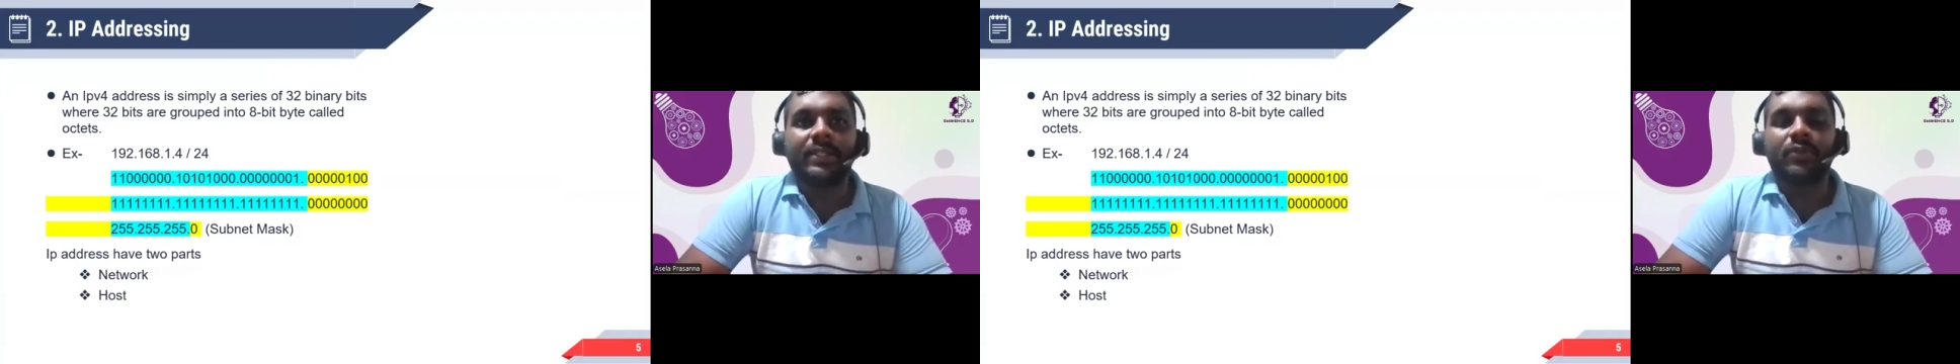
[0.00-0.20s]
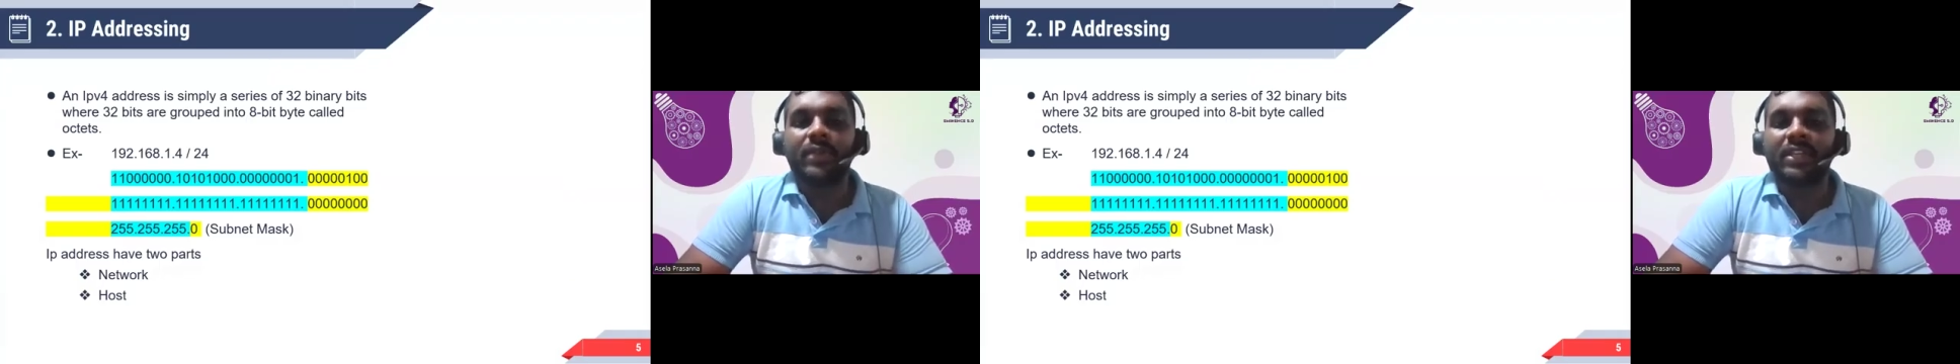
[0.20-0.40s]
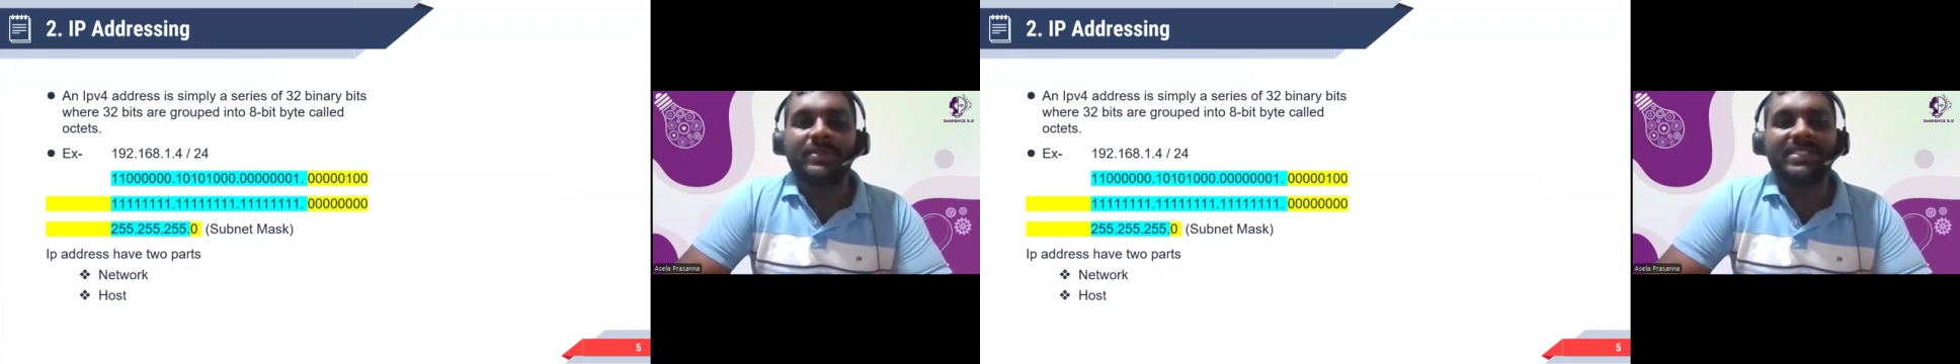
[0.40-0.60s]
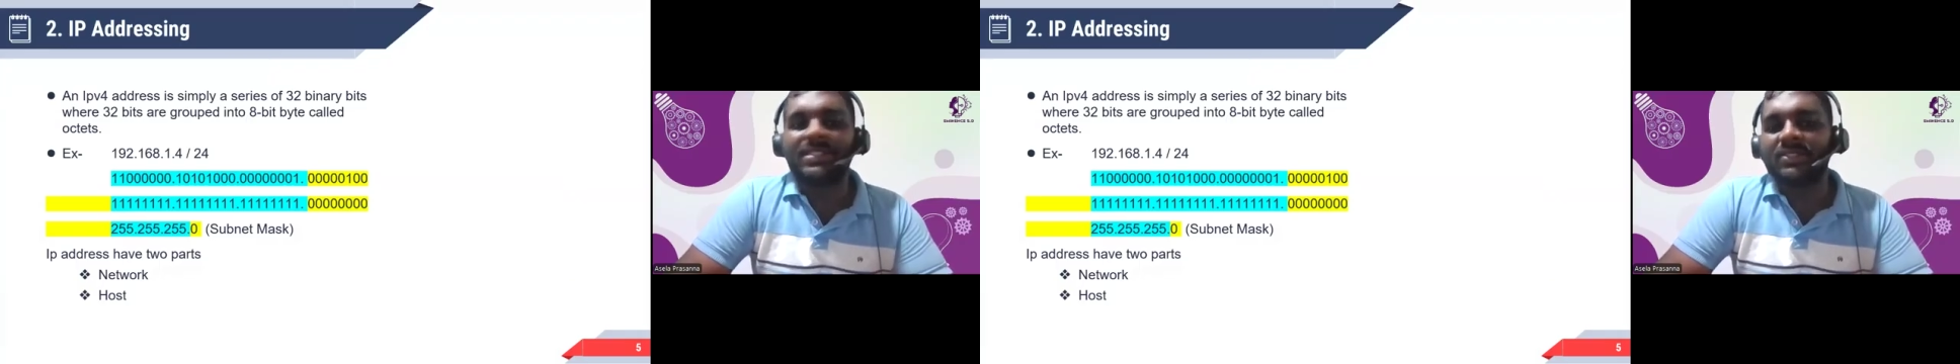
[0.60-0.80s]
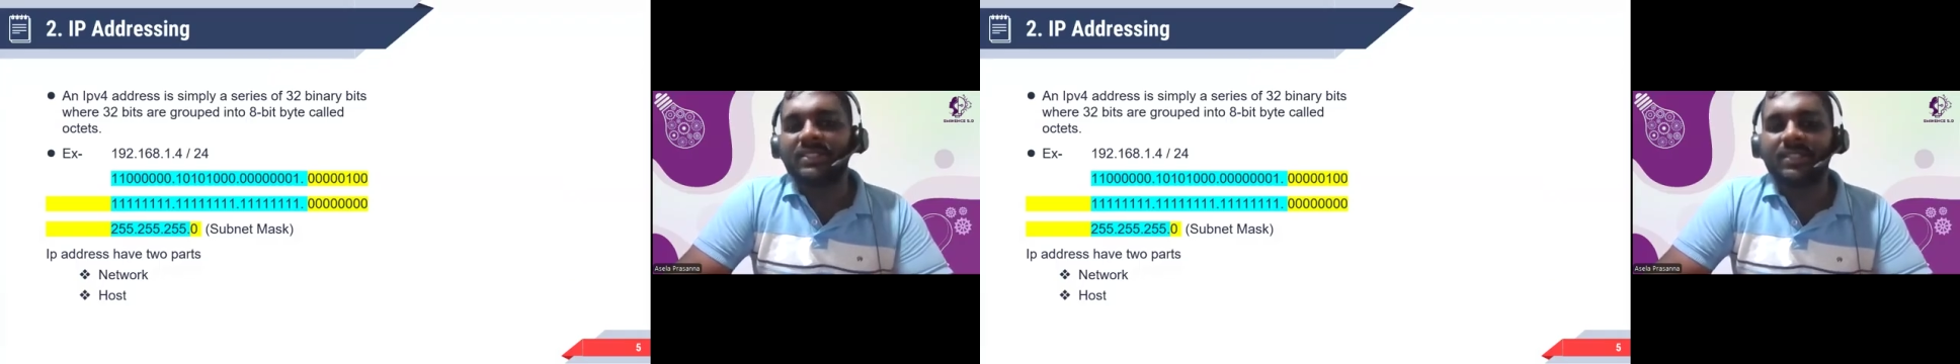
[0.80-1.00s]
20%
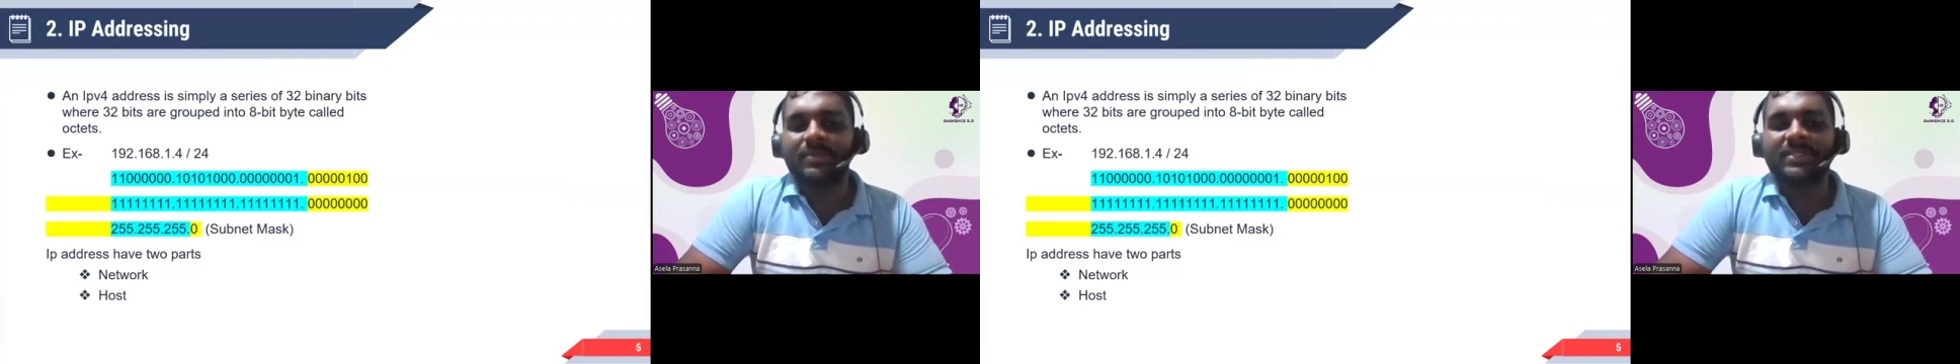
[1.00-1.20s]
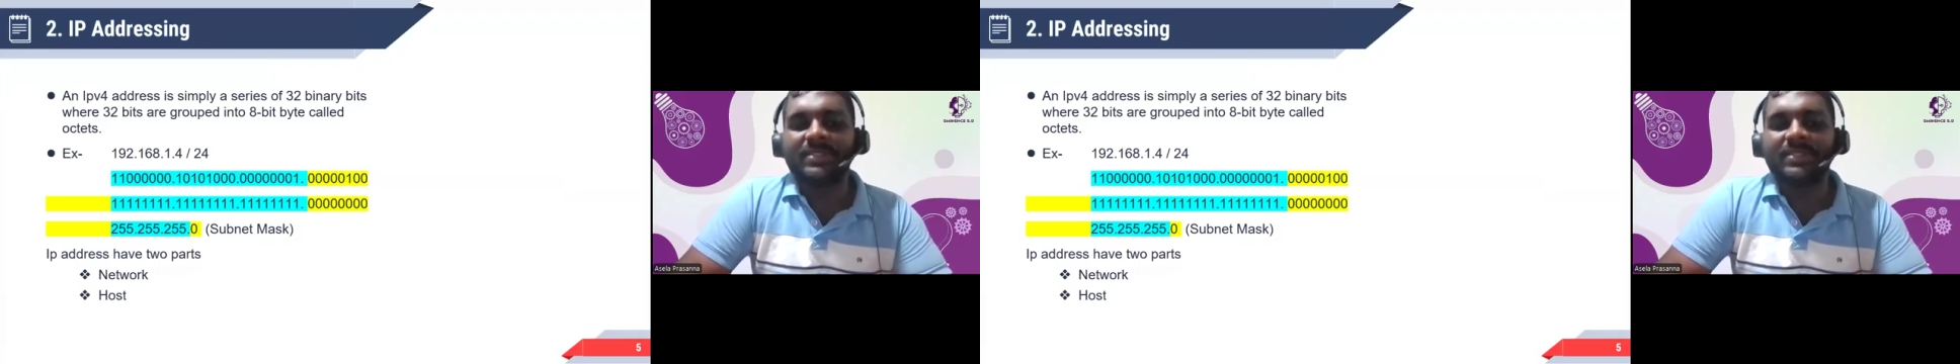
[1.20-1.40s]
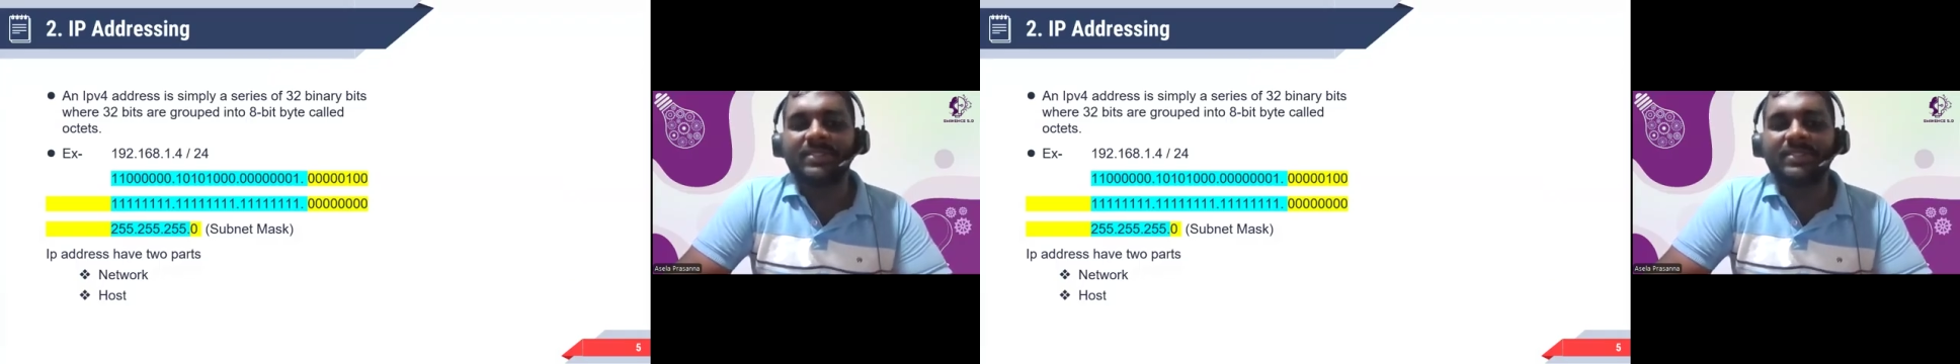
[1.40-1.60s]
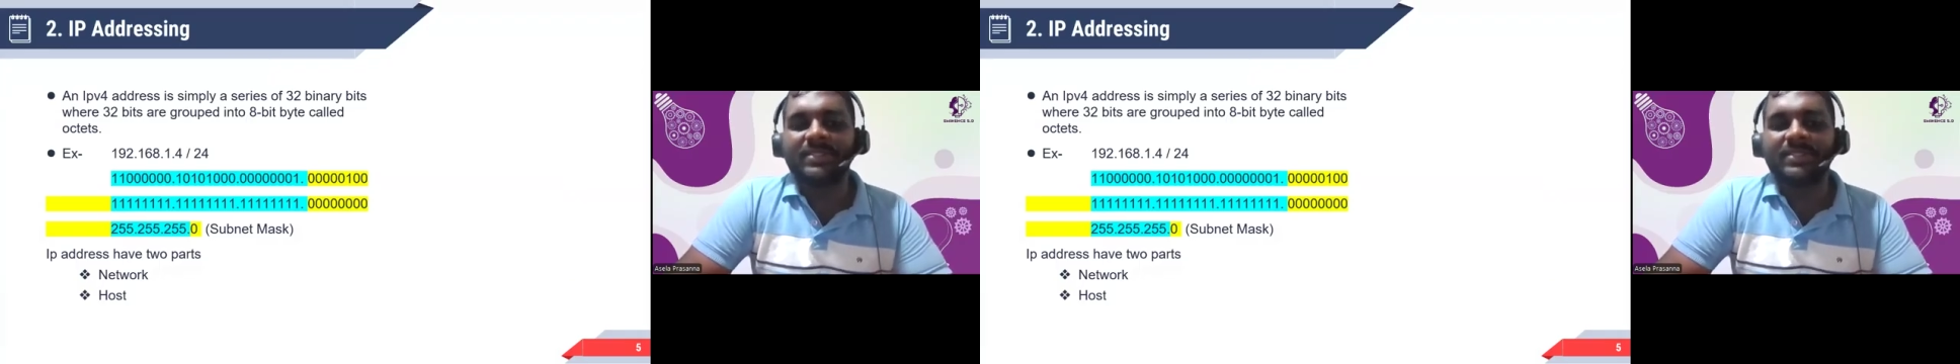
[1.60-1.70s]
or 30%